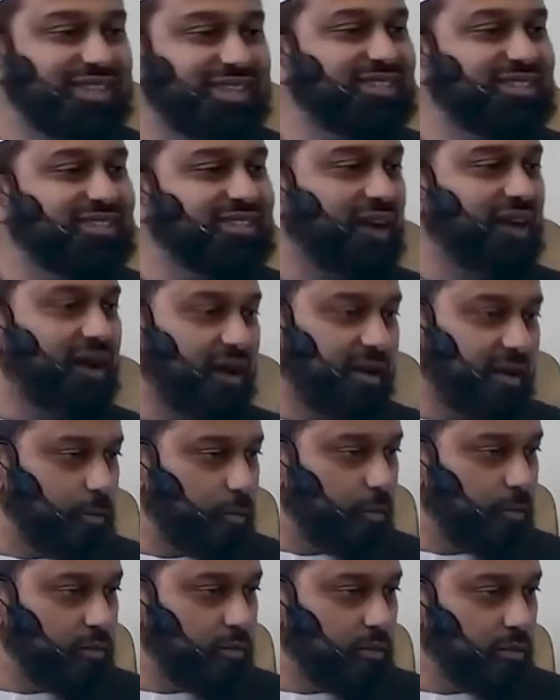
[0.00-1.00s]
at this
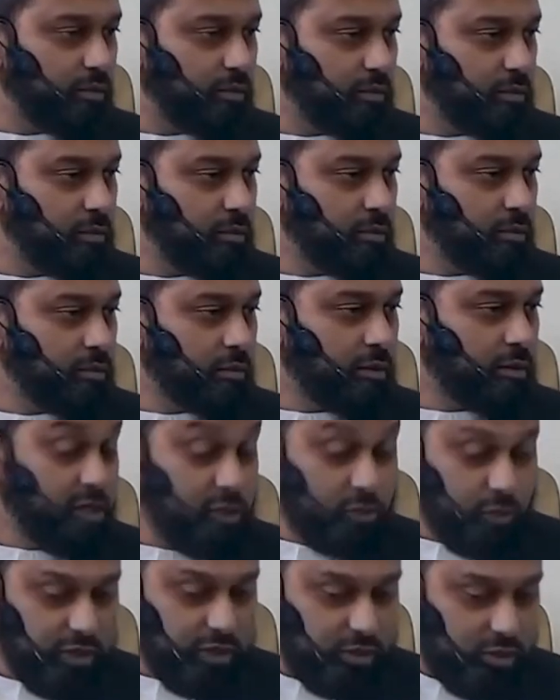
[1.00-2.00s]
time,
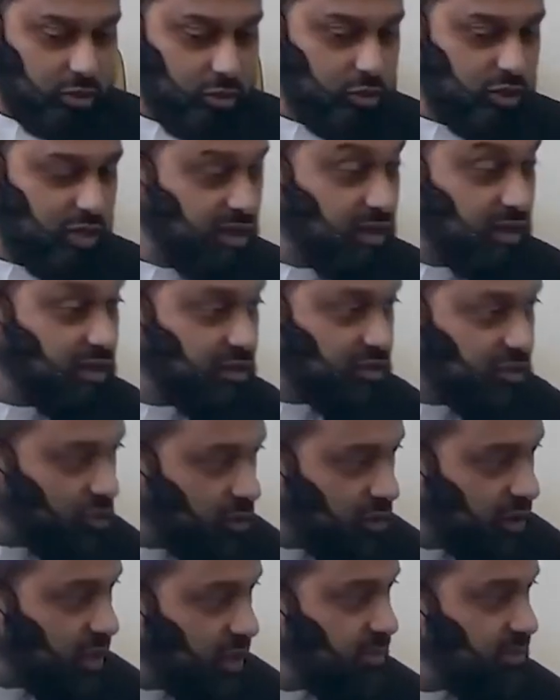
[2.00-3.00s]
it was due to this
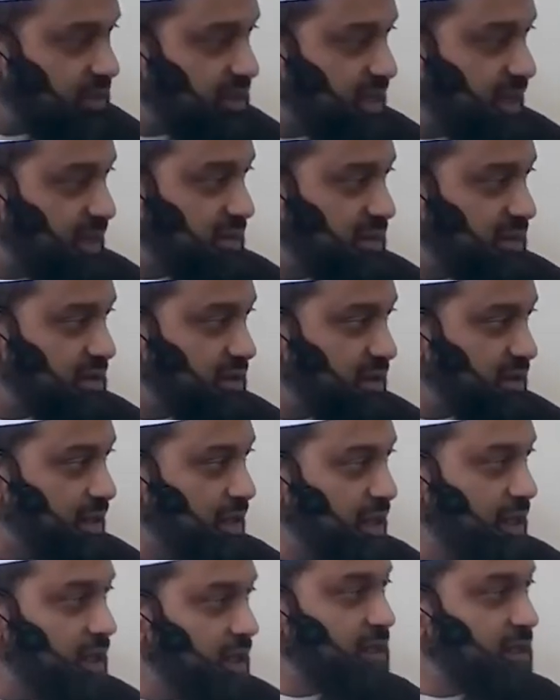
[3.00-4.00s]
circumstance
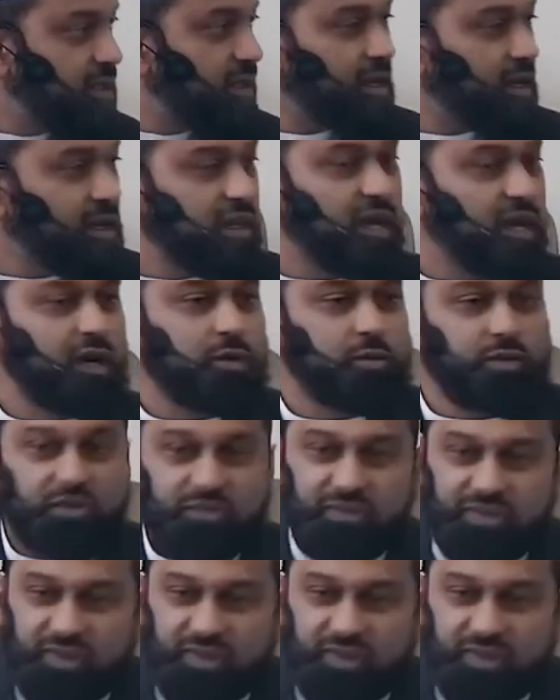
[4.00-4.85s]
that Allah